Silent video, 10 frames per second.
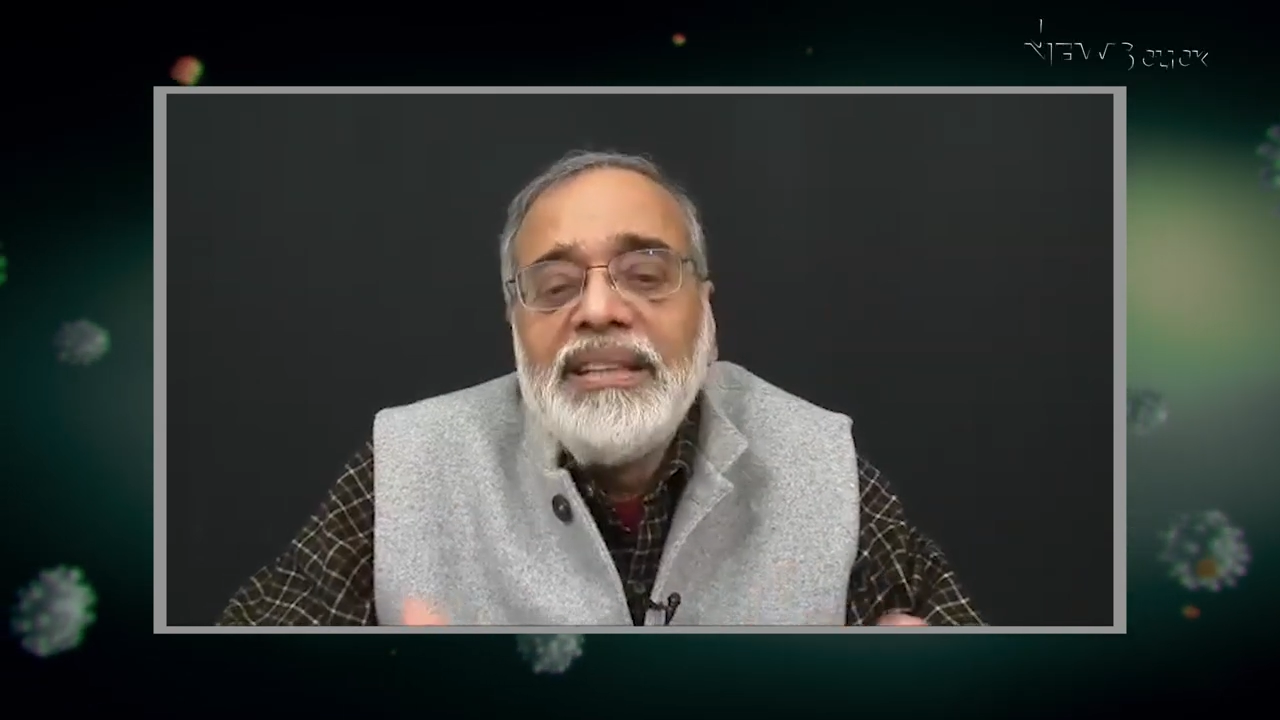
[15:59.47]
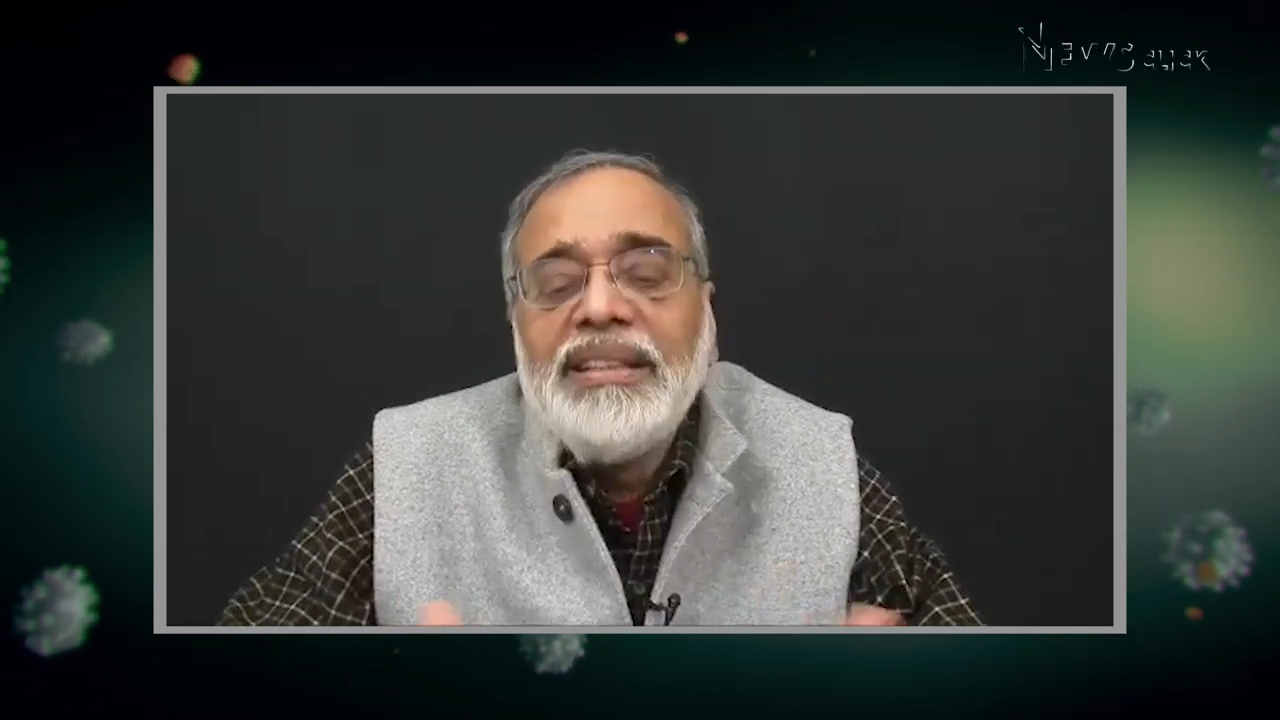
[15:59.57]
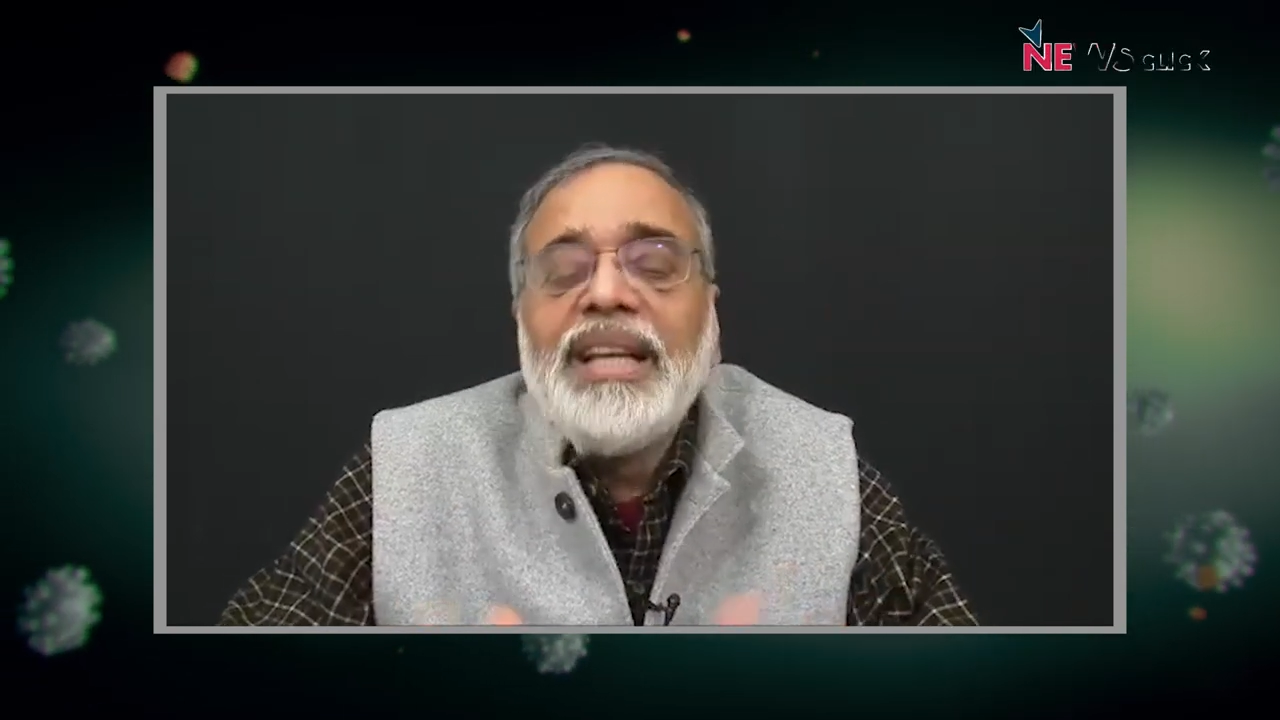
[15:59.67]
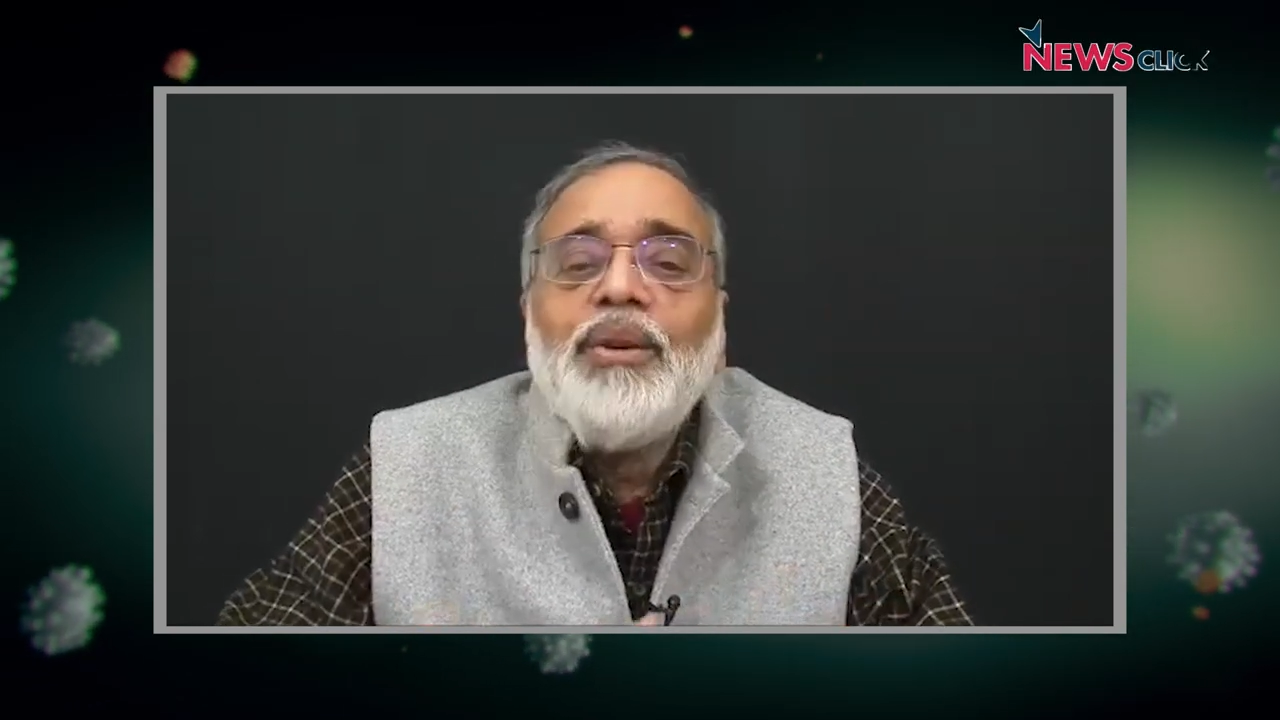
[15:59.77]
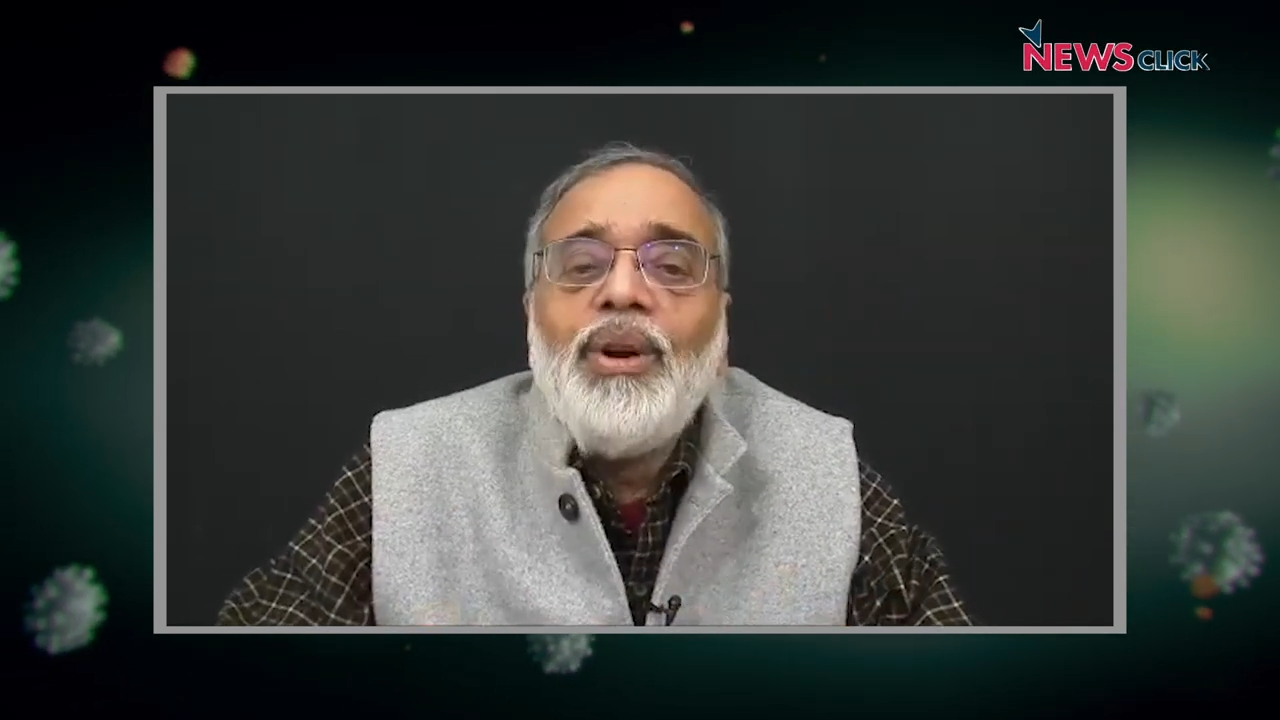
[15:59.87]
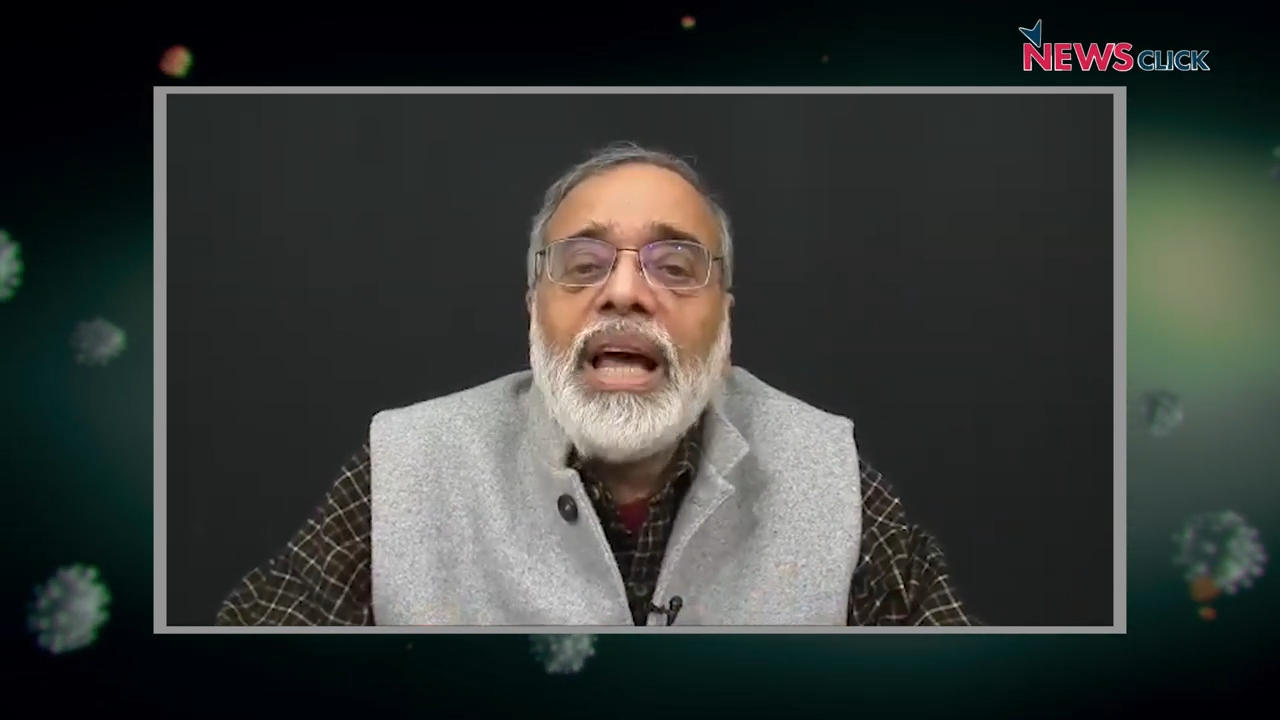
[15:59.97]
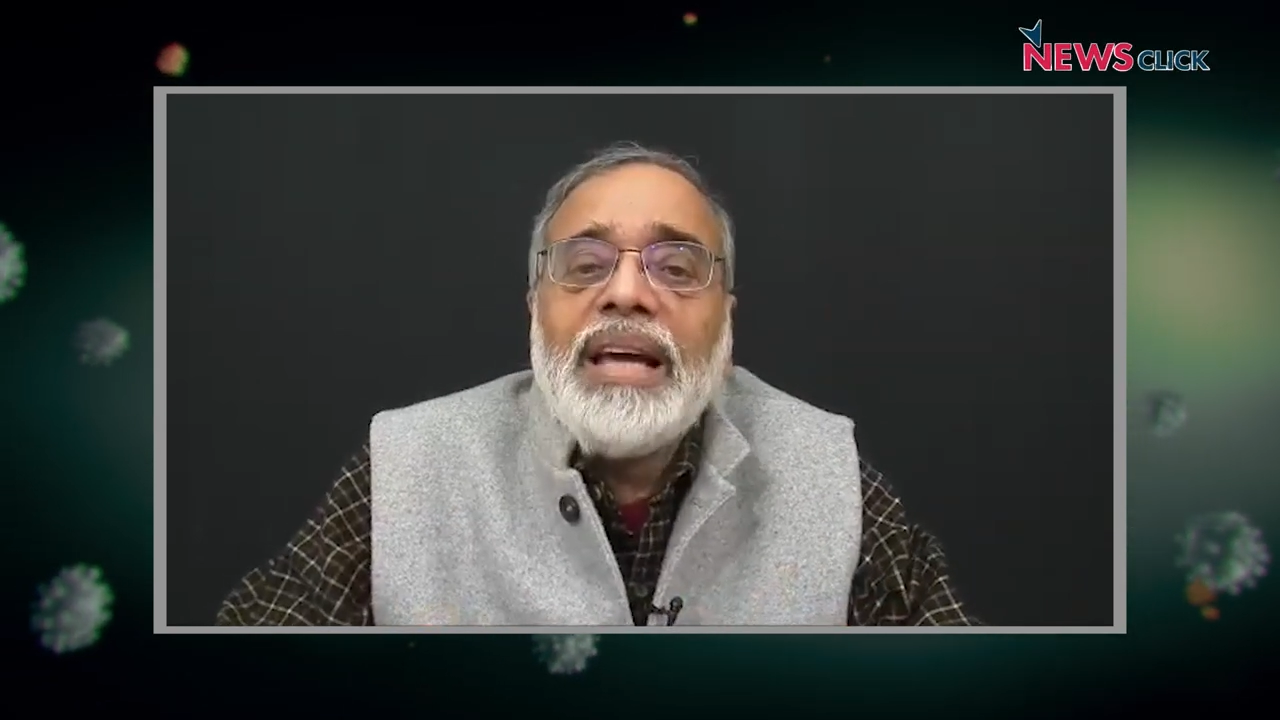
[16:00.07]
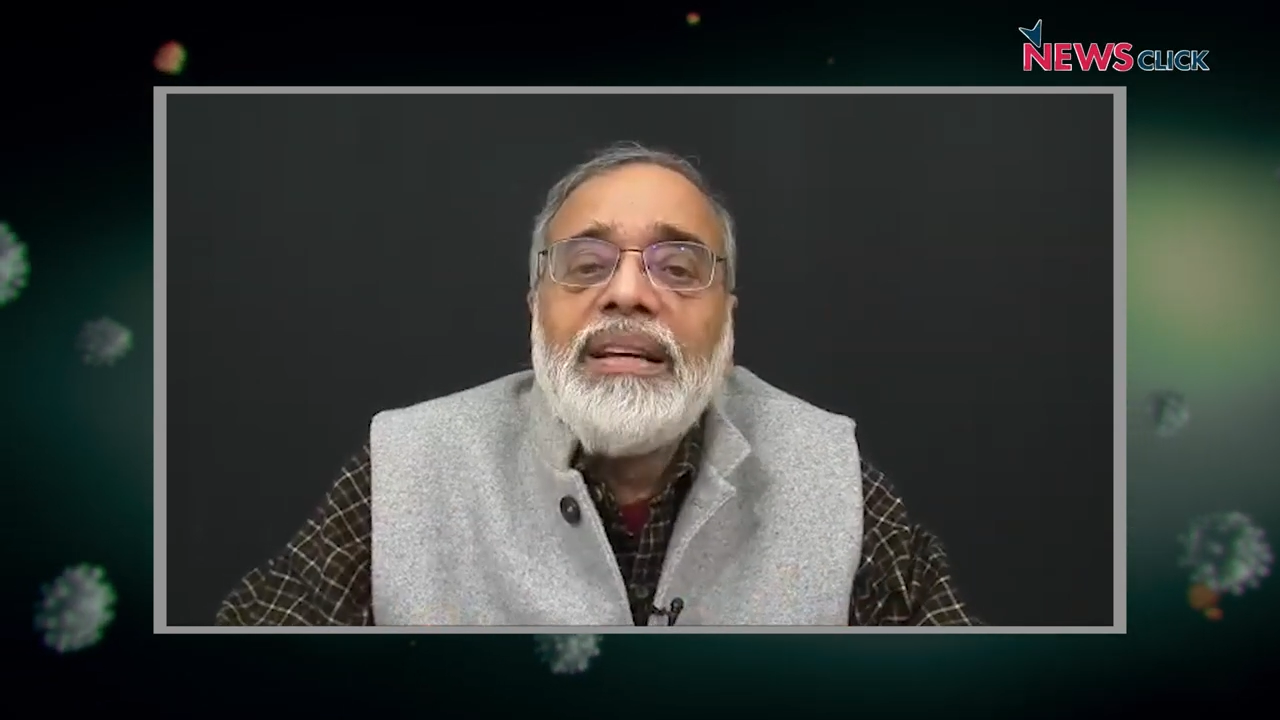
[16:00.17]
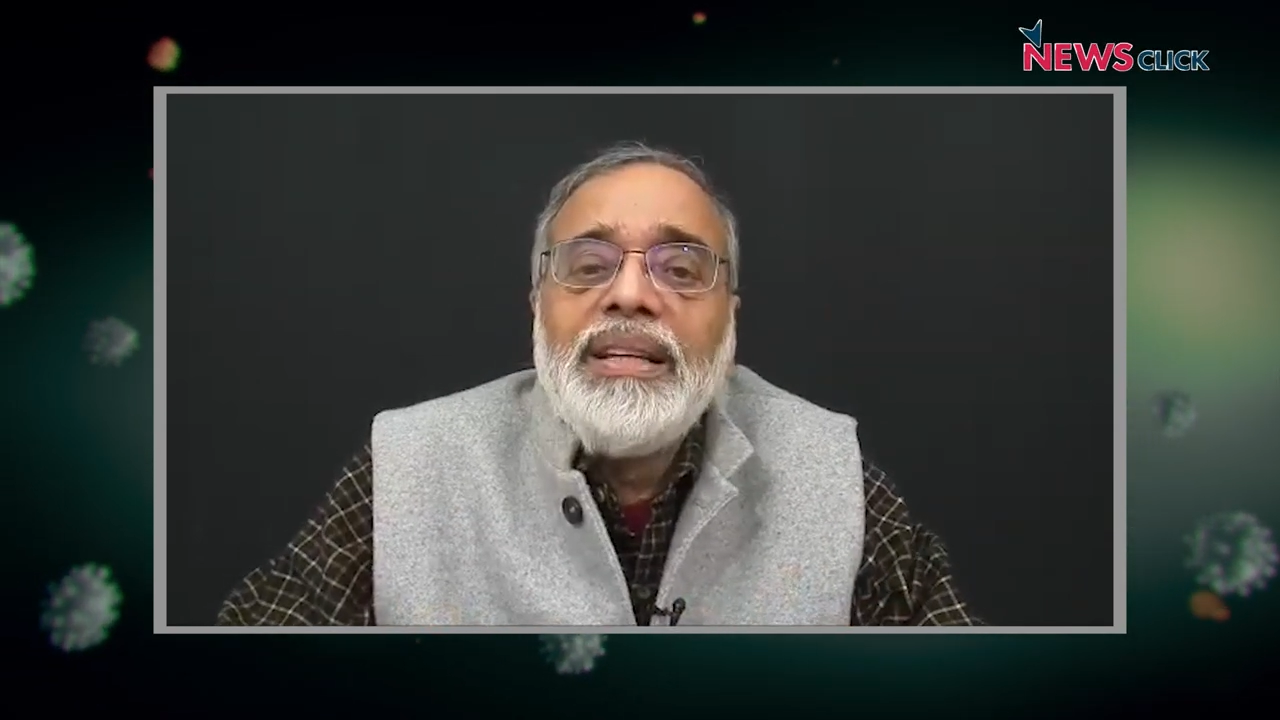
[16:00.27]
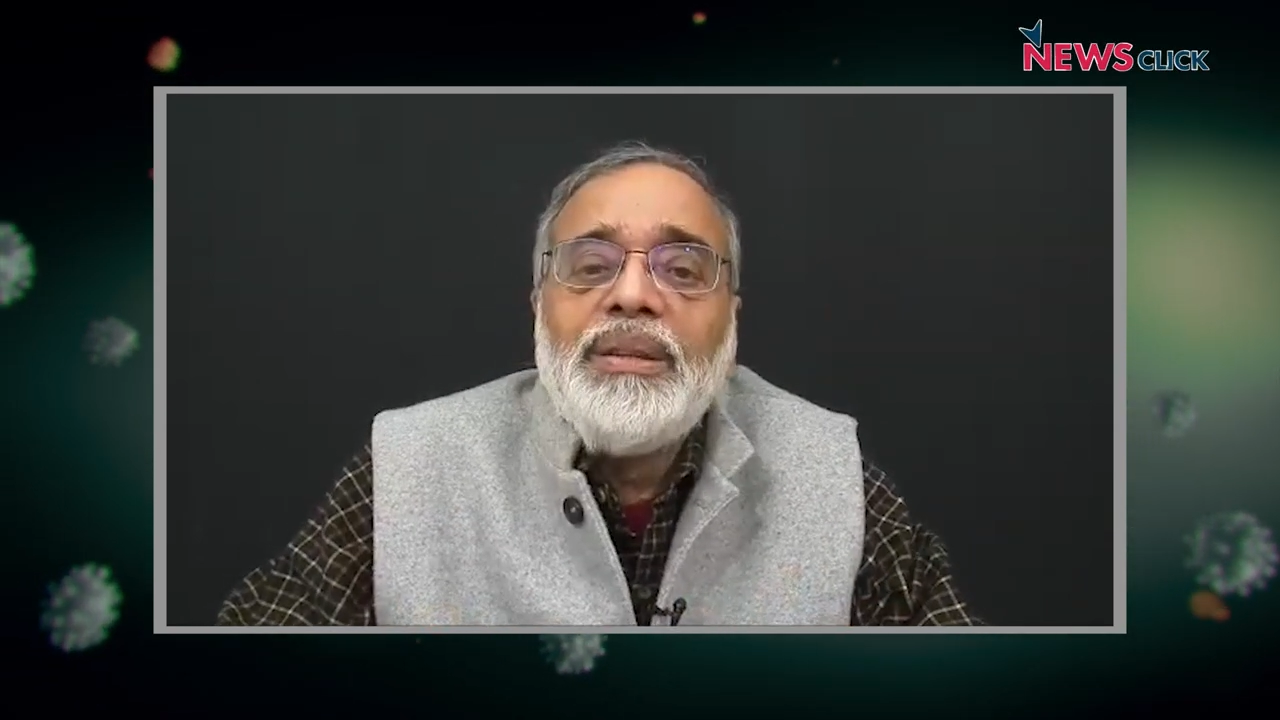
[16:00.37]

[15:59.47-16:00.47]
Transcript: then you are likely